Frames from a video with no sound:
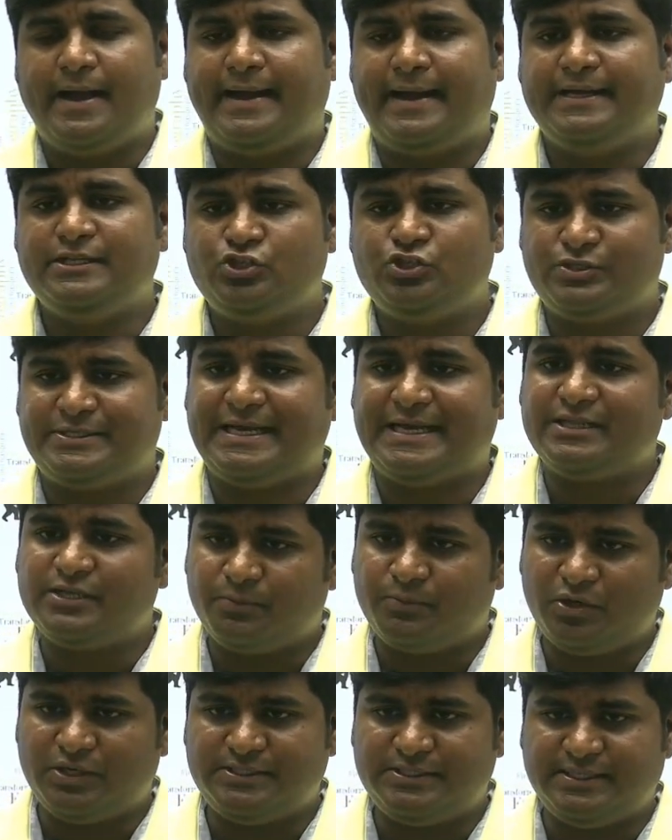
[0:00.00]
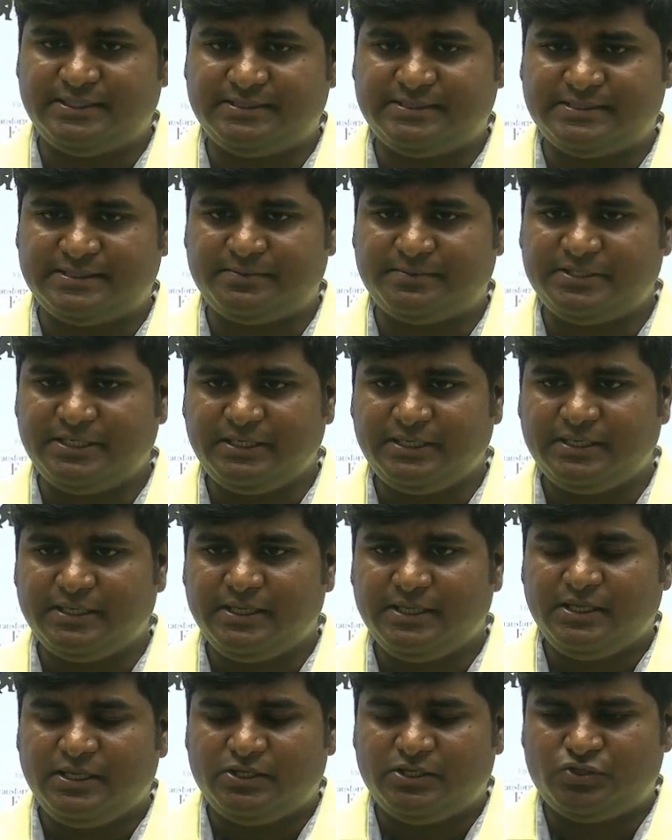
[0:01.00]
I chose anthropology as a subject.
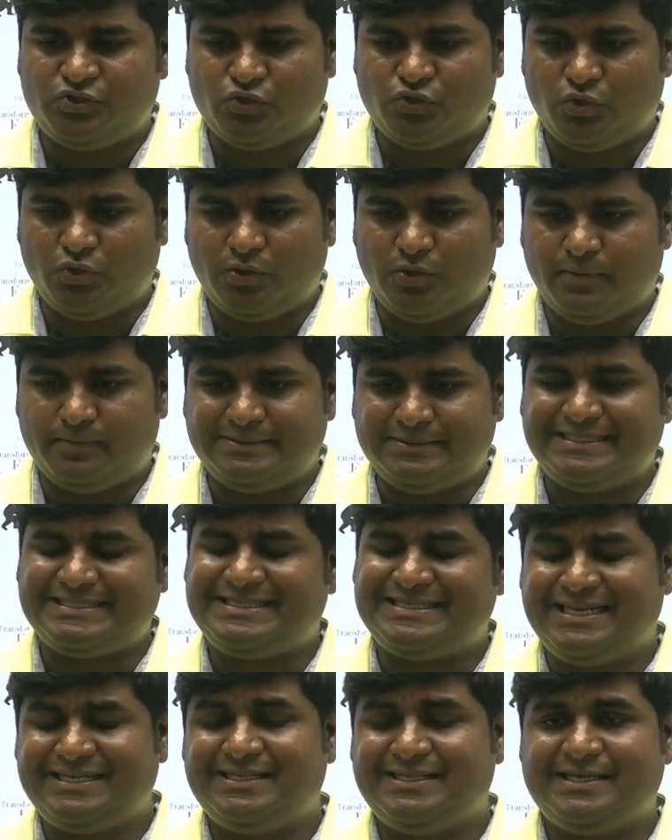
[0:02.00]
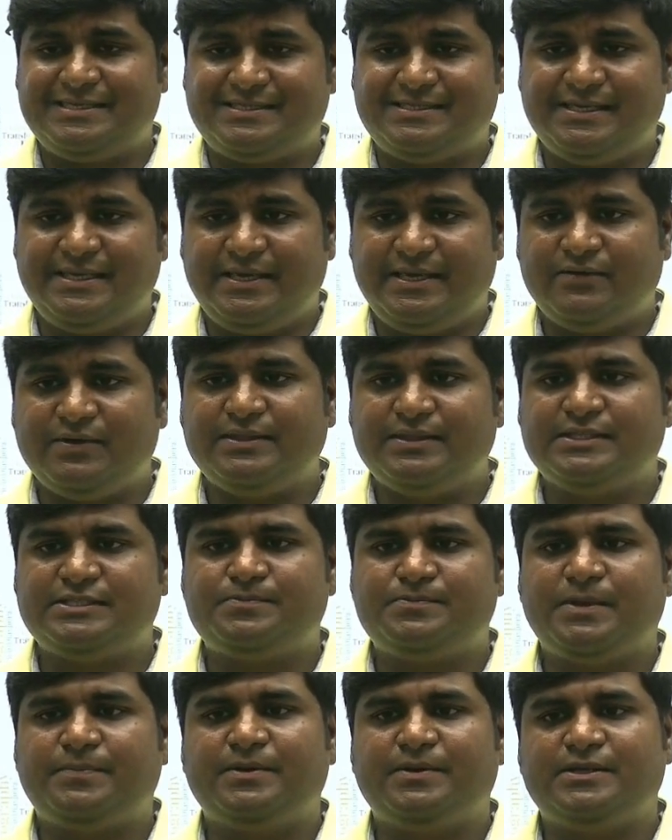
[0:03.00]
So just like the essay, even this
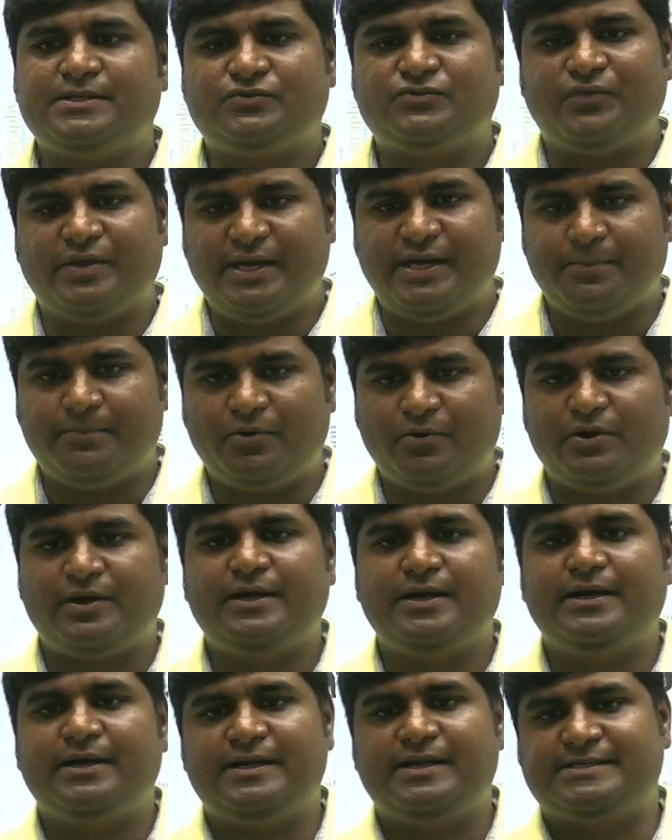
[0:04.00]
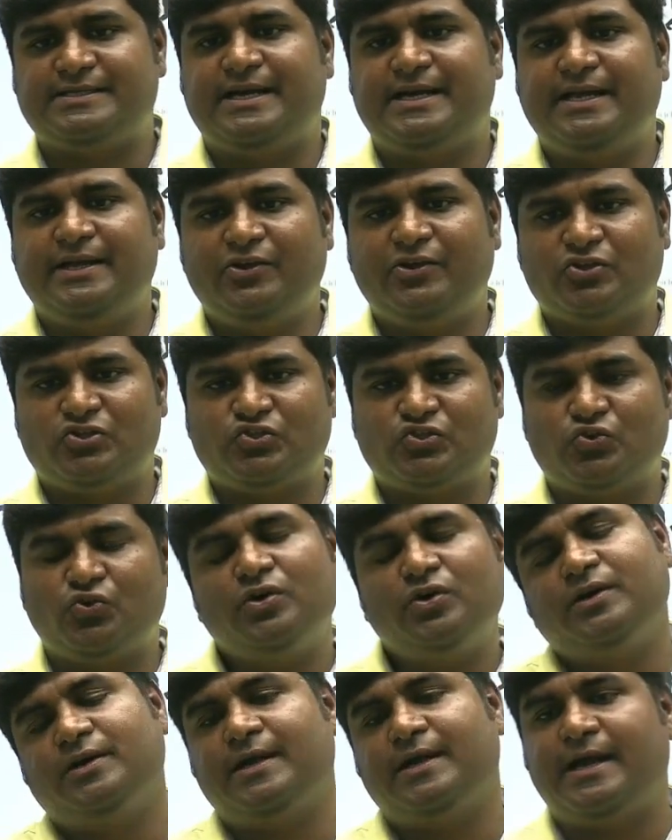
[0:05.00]
paper is very important in deciding your
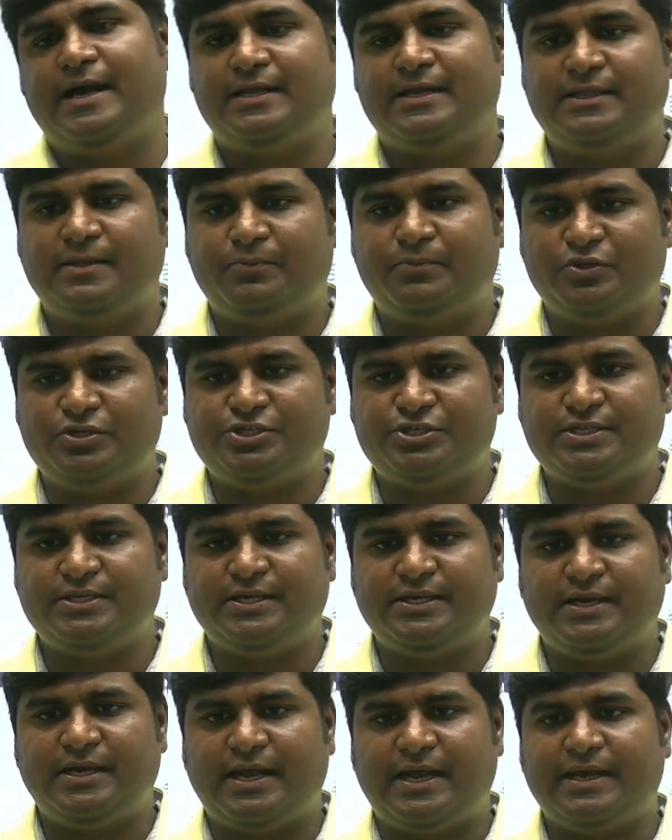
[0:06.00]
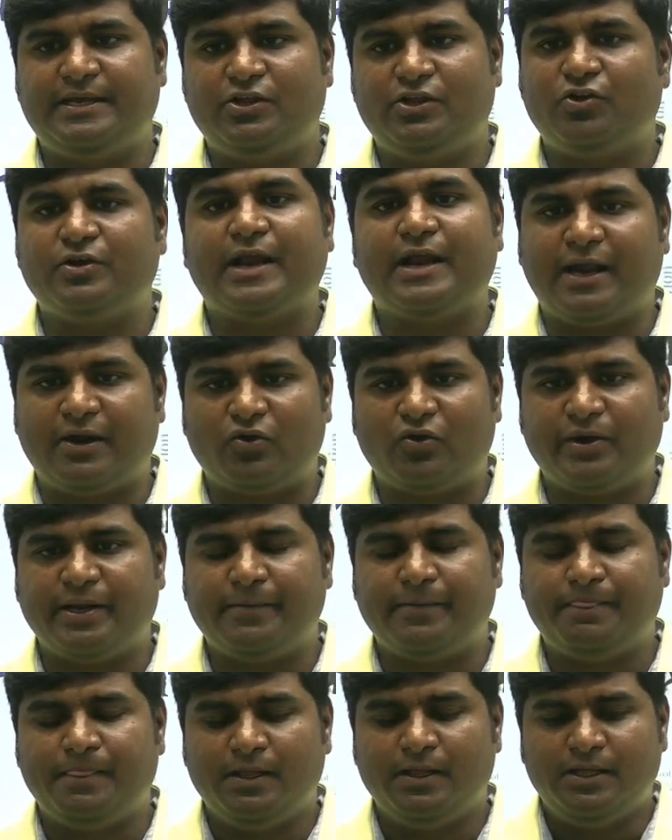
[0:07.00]
score and the position and your rank,
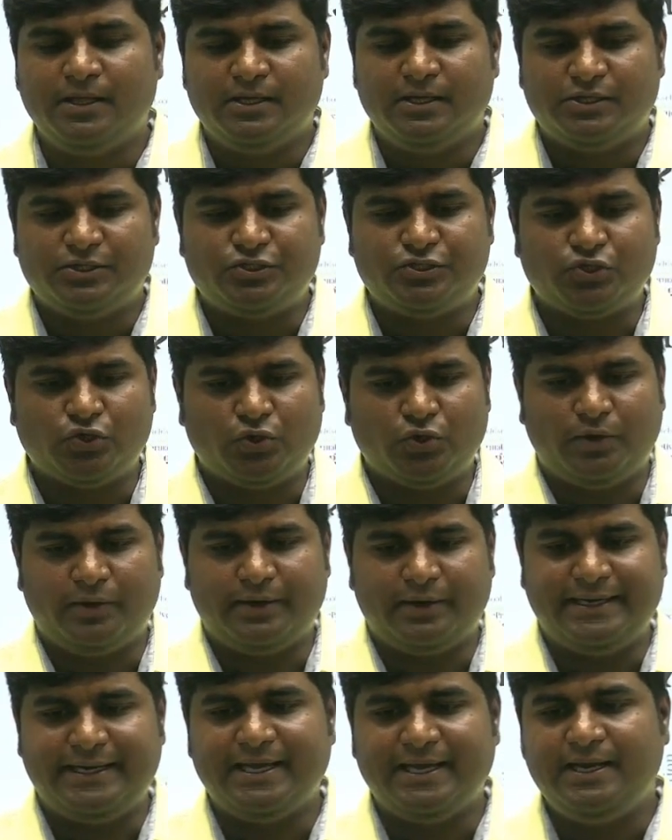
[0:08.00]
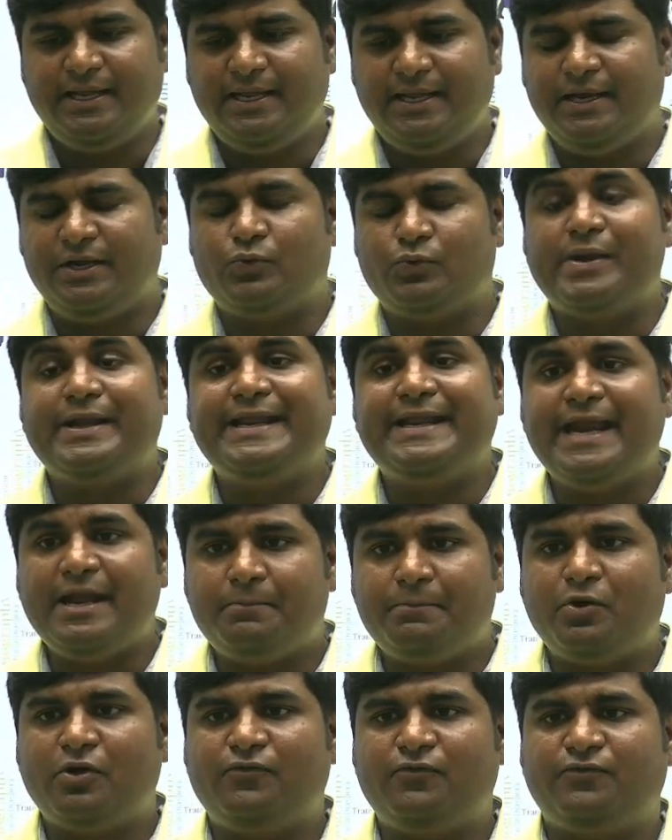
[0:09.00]
okay? So nearly
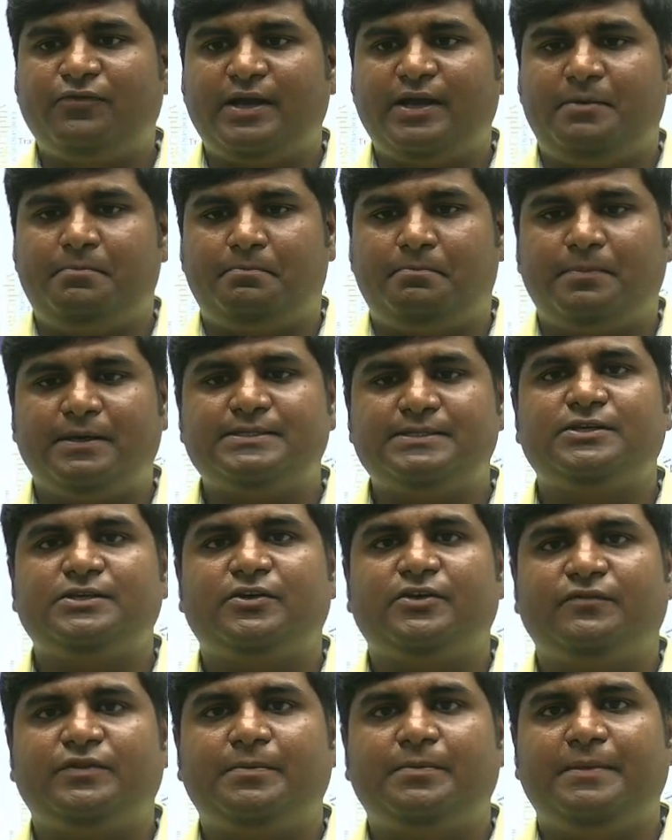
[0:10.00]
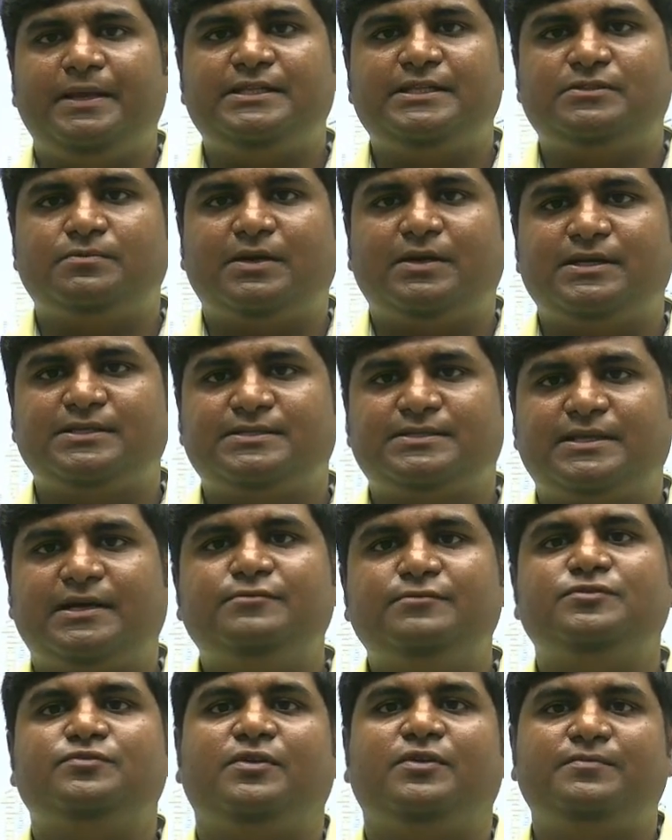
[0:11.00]
28.5% of the mains marks
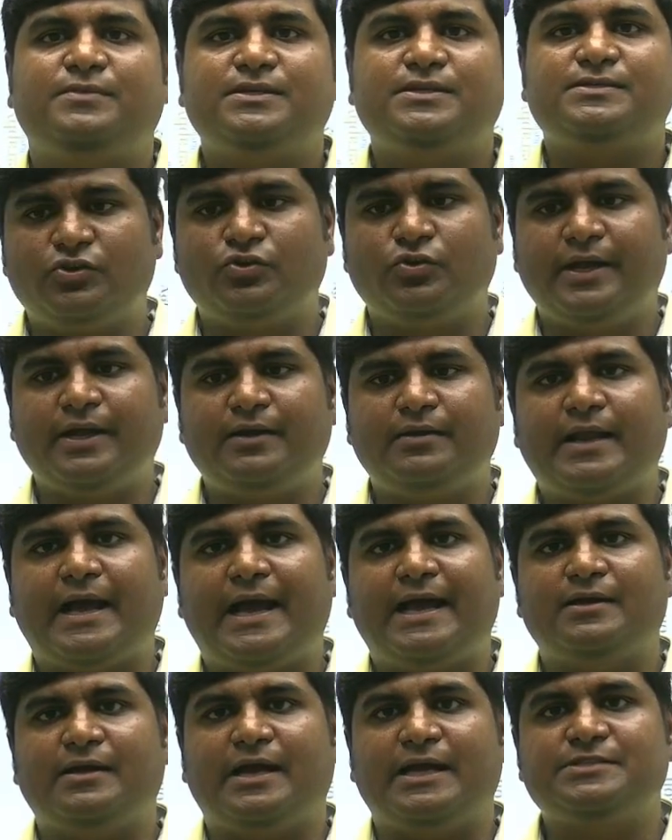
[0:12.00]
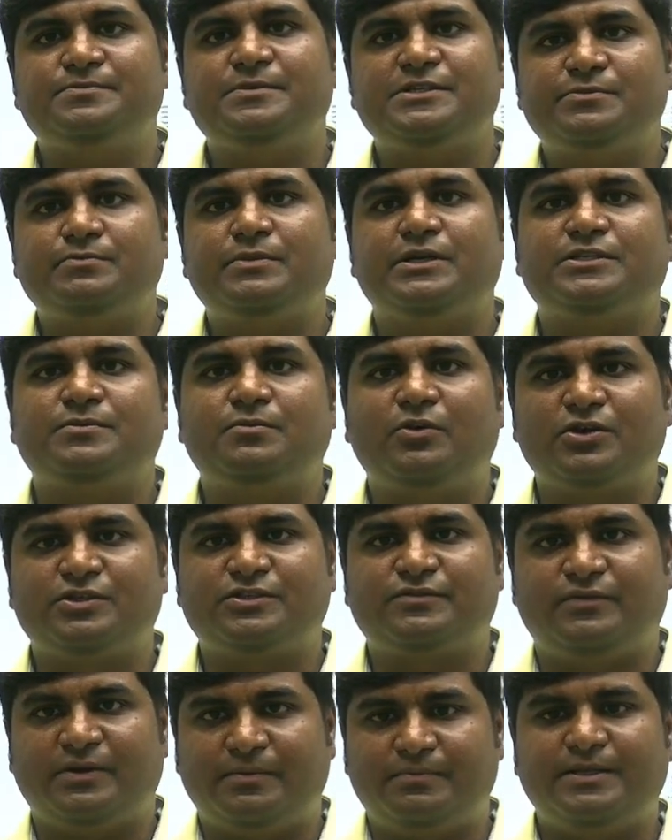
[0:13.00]
comes from the, to get as much
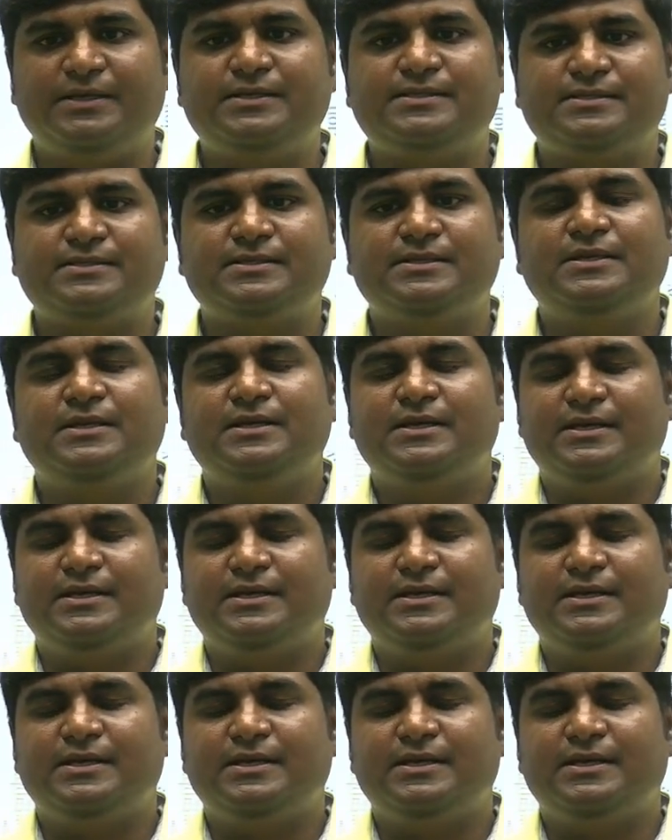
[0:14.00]
marks from this